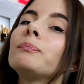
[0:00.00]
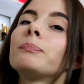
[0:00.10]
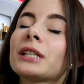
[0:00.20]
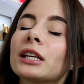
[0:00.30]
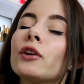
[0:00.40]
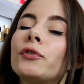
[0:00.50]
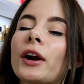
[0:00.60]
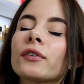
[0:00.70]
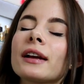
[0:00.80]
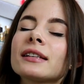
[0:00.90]
particular
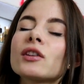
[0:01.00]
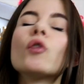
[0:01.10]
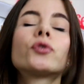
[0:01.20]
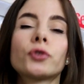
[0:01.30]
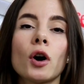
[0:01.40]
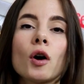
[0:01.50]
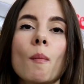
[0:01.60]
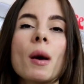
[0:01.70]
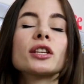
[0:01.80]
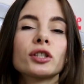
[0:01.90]
fragrance
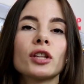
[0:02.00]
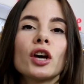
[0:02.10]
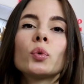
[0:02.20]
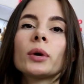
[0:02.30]
from snow,